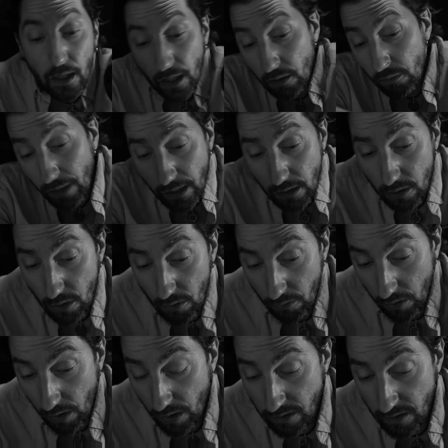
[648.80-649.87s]
A great
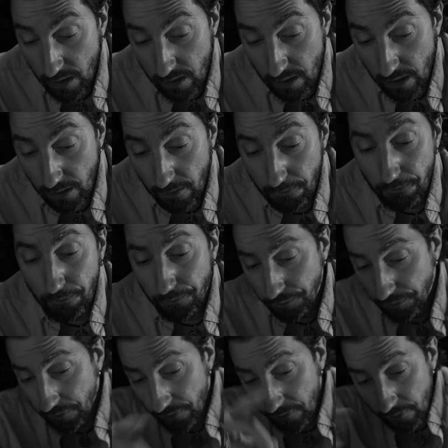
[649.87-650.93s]
curiosity
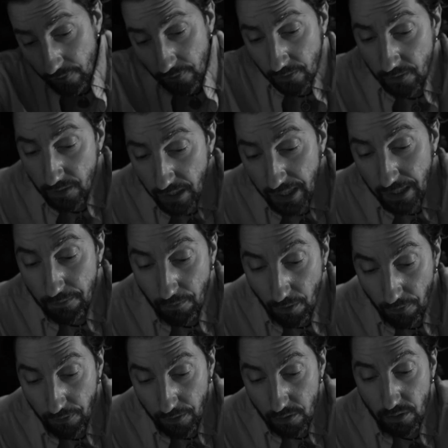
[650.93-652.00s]
came
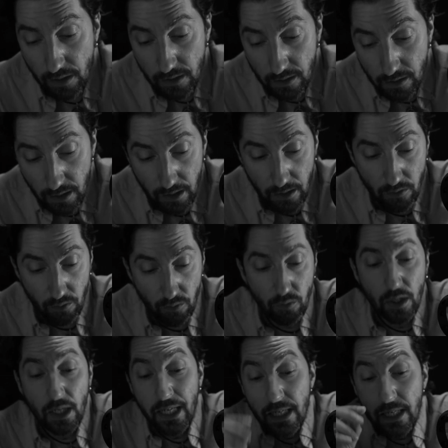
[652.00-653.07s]
on the trustee to
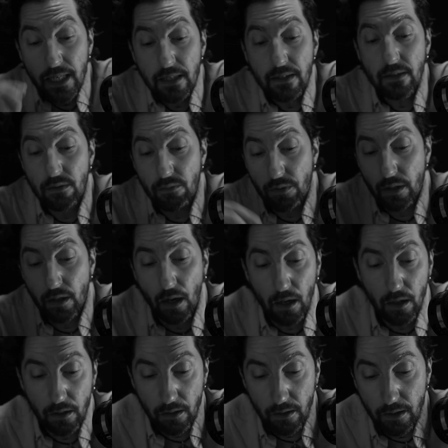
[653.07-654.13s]

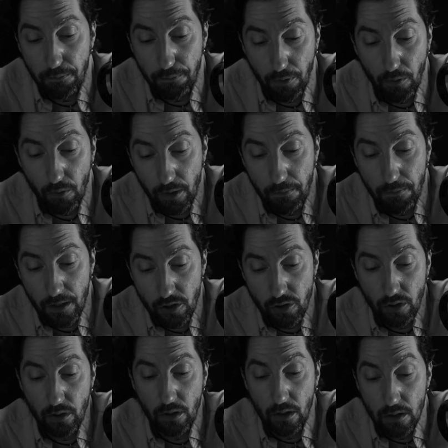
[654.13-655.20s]
disregard the
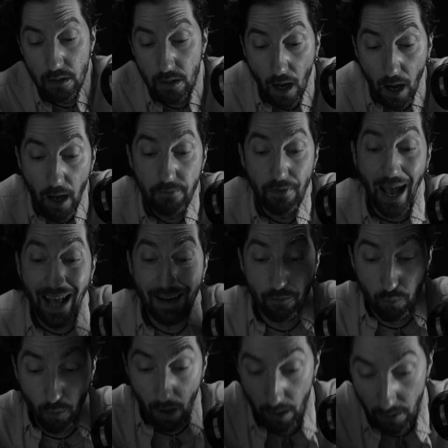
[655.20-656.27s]
prohibition and dive at
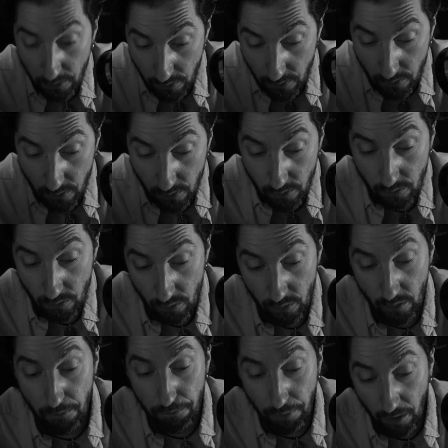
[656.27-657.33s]
once to
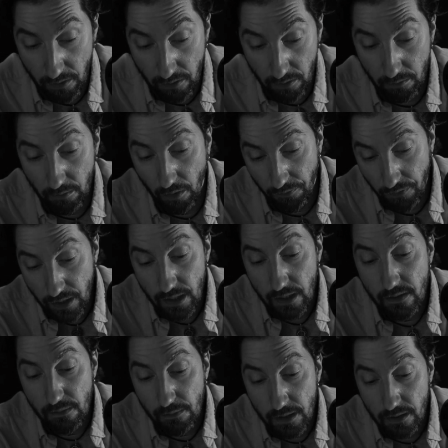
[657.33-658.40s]
the bottom of
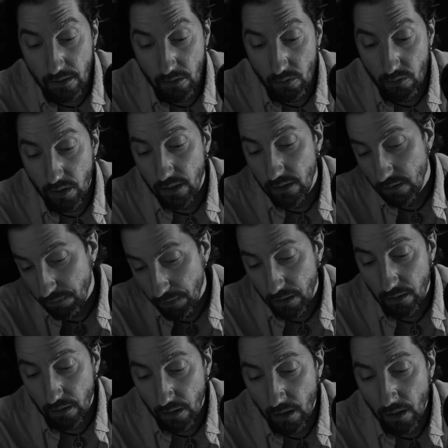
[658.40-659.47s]
these mysteries, but